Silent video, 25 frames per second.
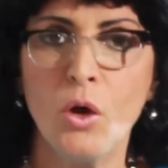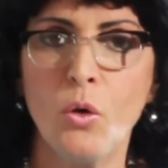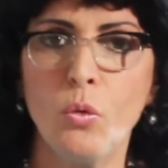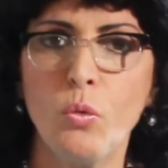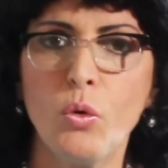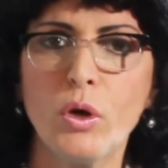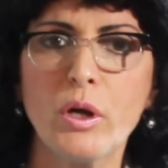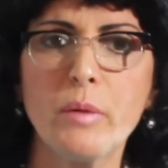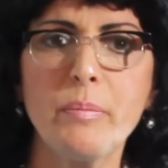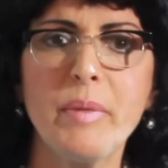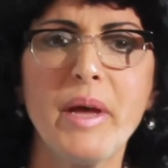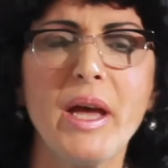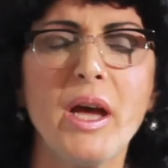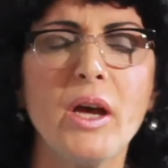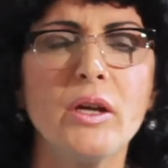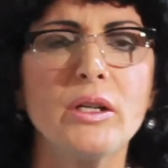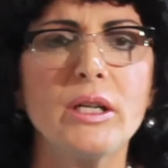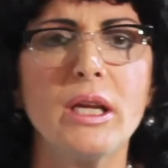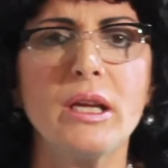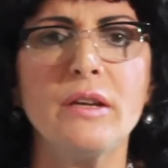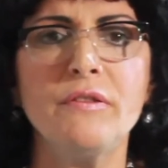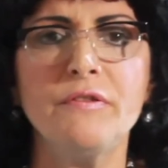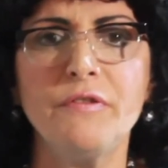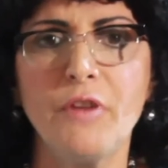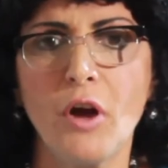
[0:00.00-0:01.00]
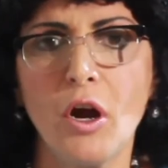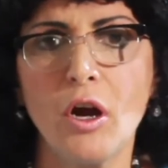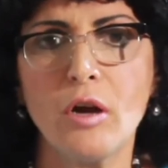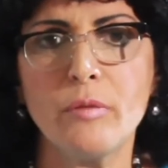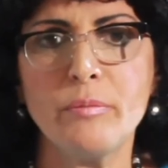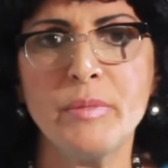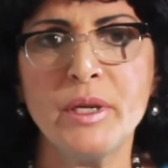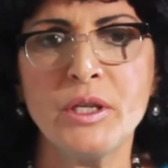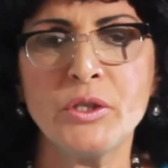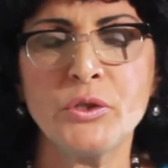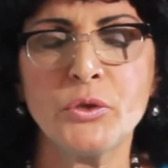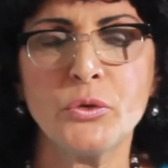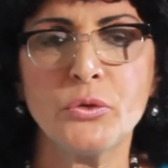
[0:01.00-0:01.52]
What about
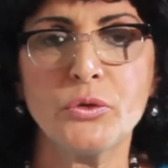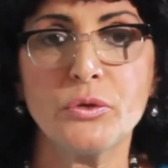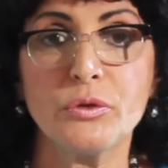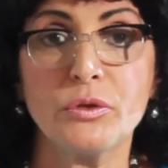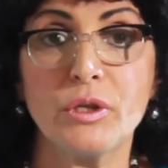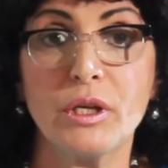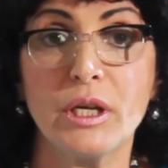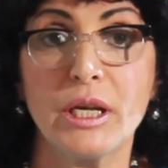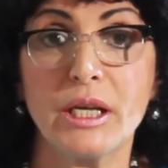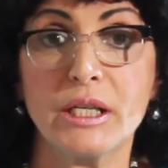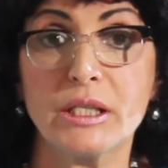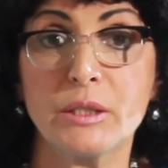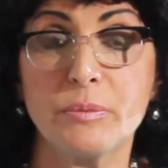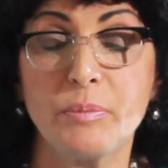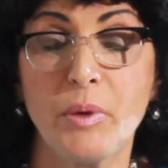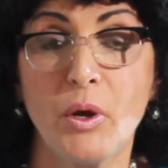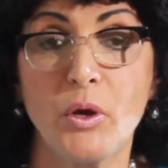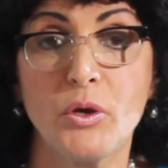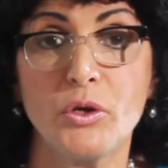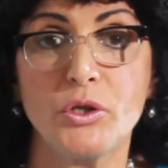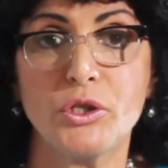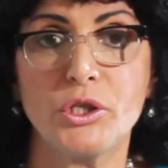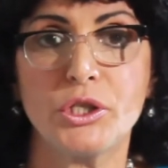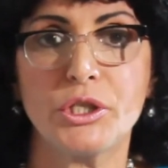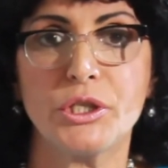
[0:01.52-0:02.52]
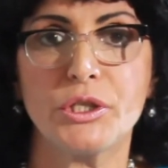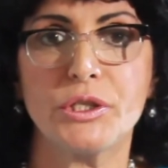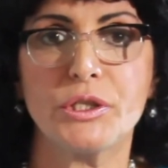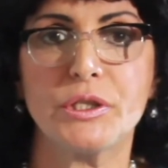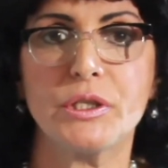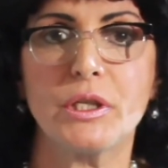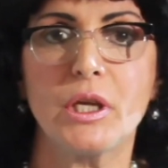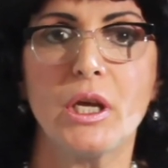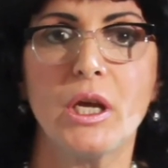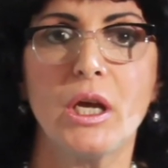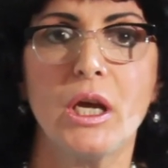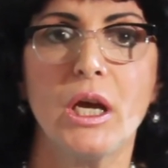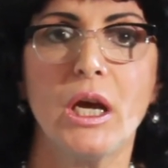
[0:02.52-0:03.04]
environmental
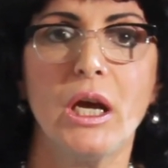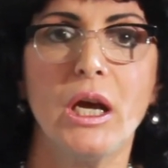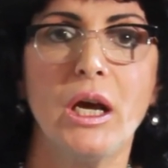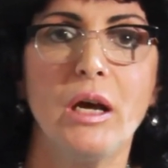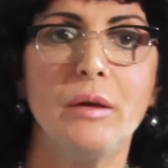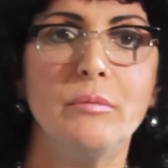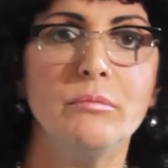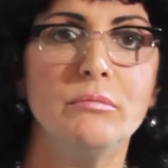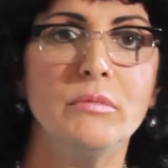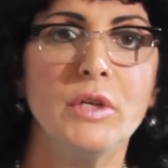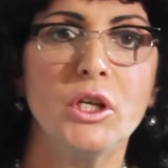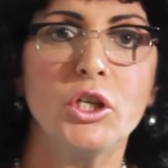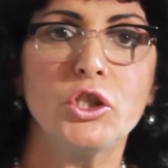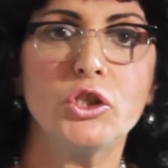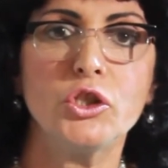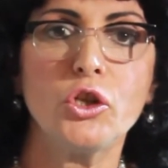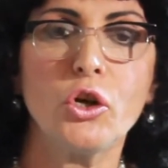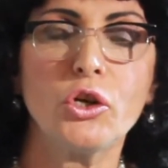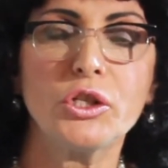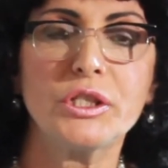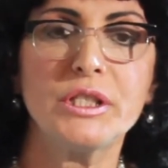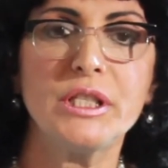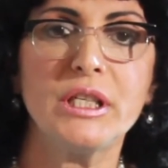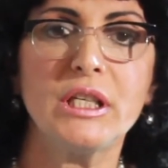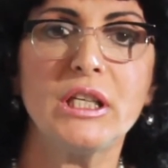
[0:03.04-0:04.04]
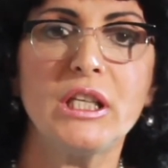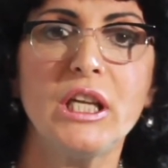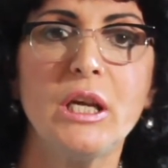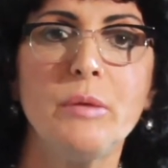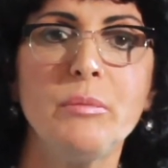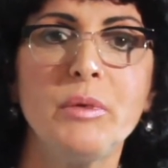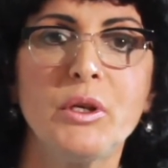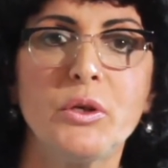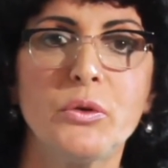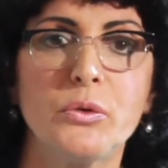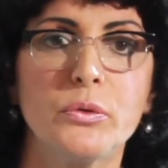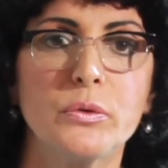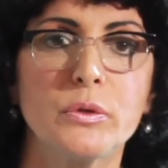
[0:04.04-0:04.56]
exposures, toxic
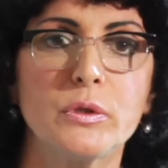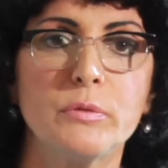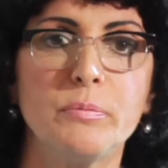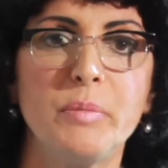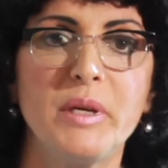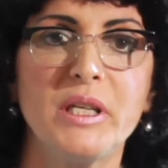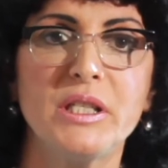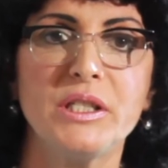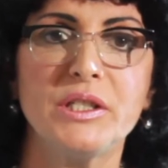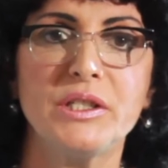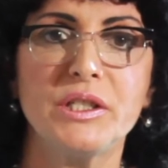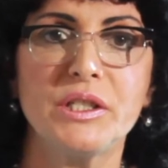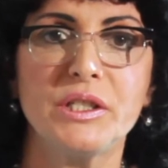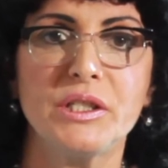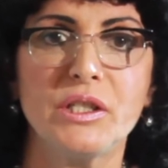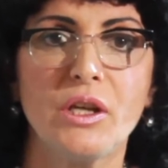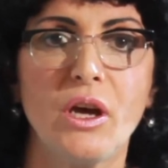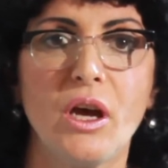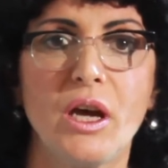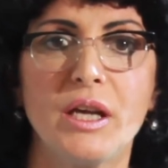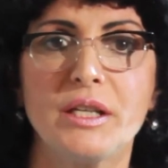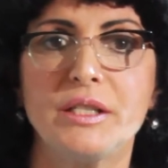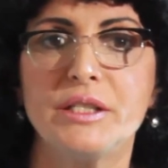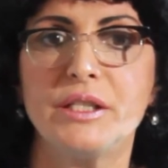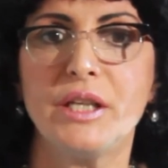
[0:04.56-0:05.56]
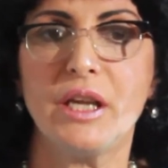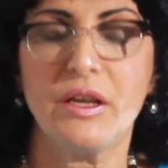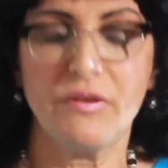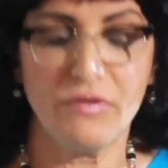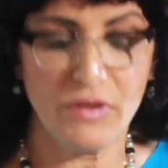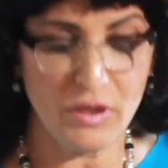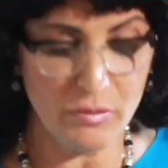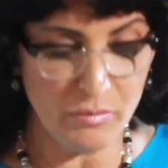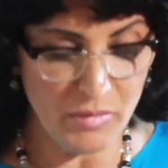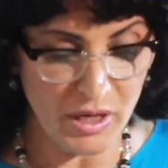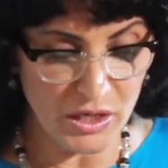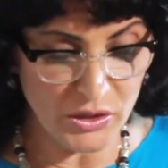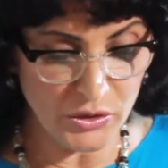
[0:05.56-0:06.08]
chemicals, pesticides,
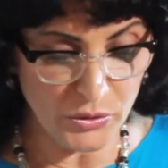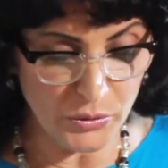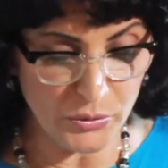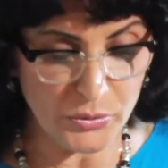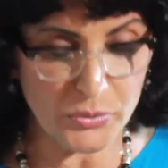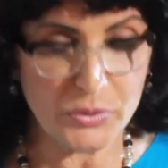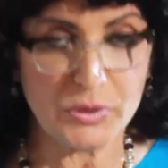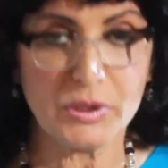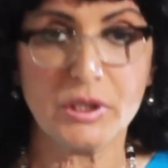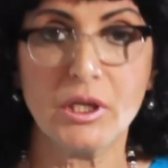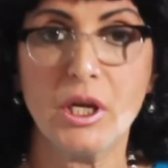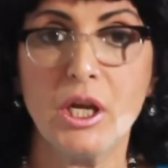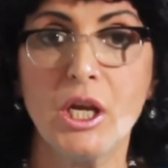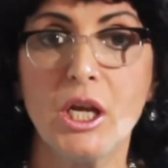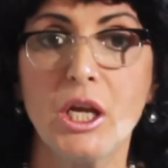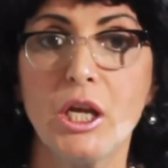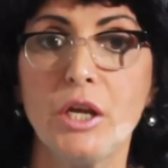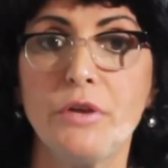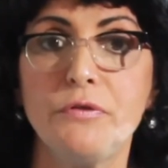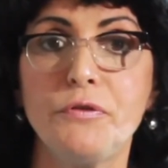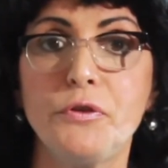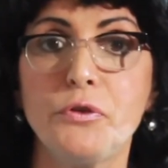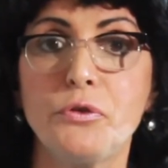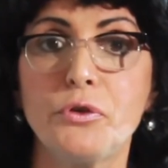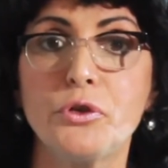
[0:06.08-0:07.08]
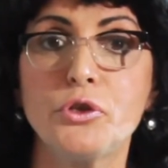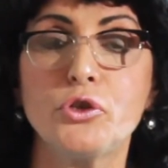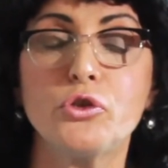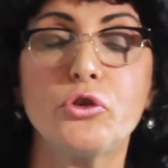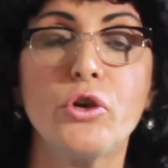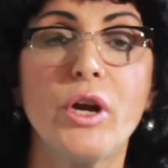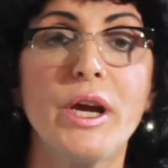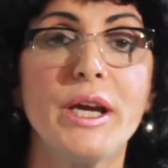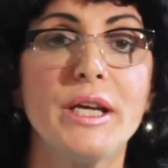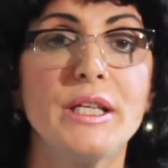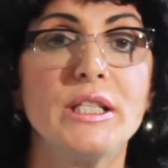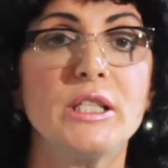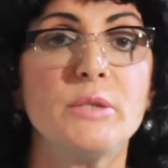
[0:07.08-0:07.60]
heavy metals? If you're a
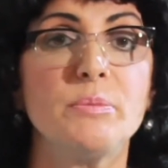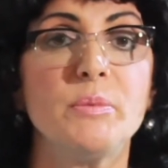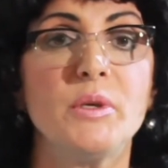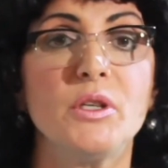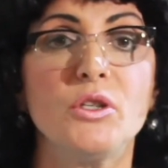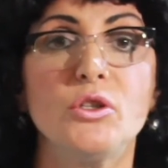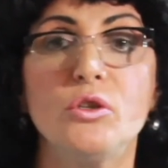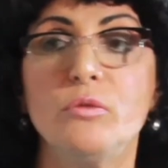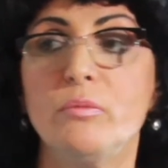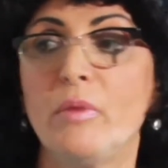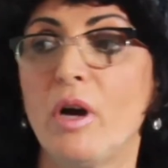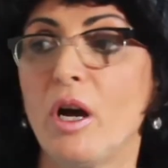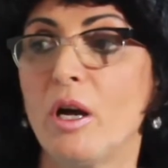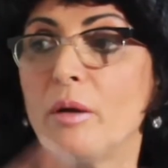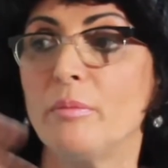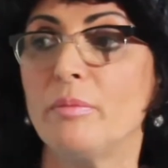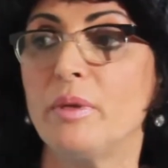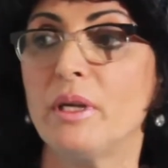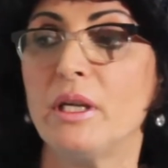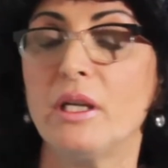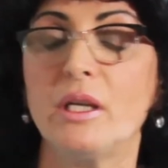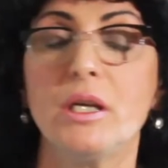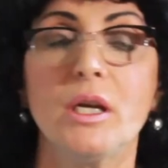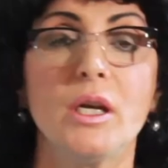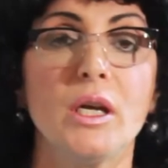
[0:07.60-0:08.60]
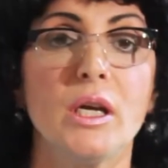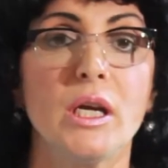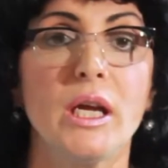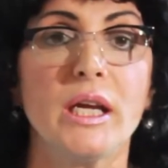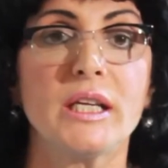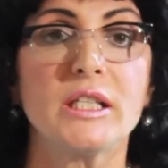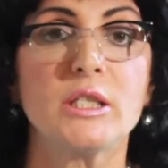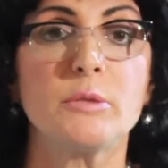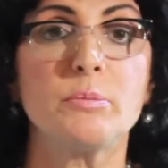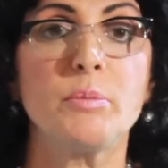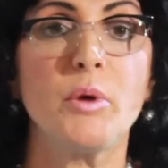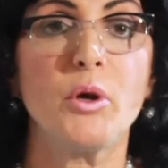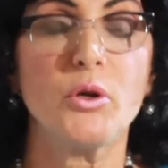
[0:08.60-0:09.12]
tradesman, you might be
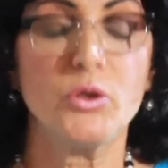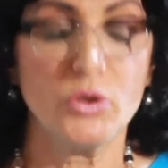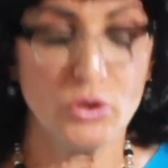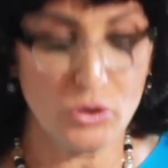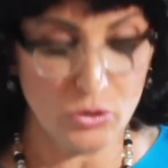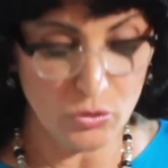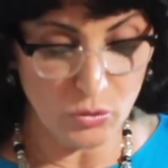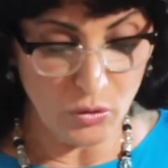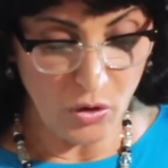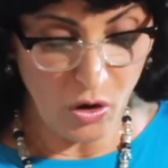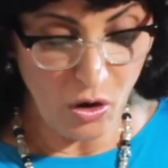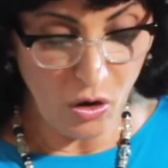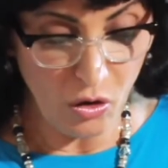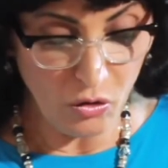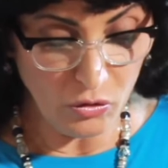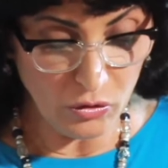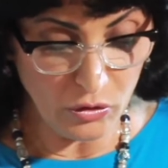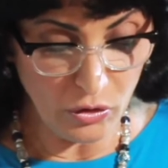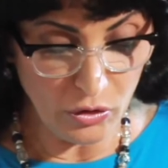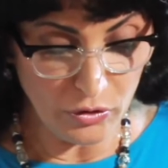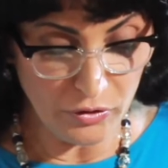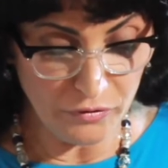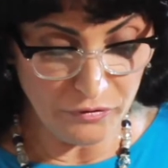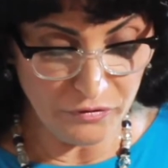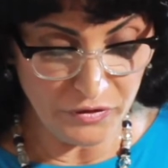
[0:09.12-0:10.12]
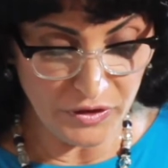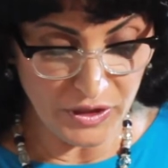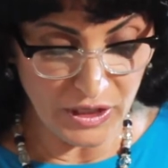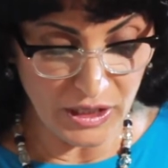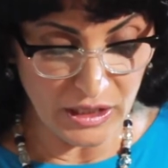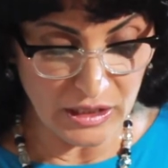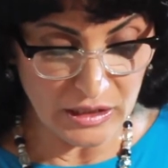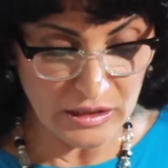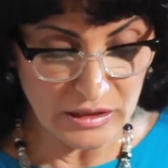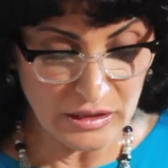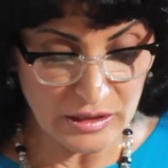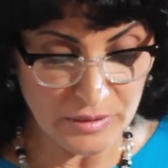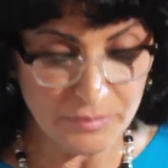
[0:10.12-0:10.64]
exposed to a whole lot of
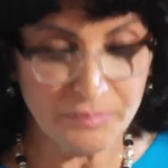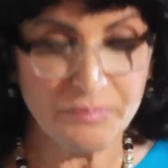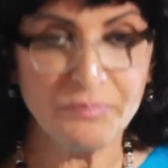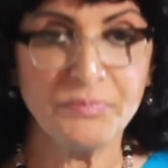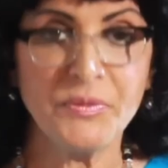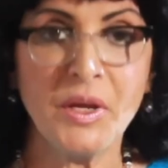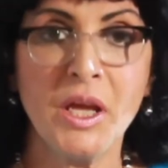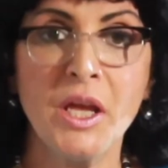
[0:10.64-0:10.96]
things.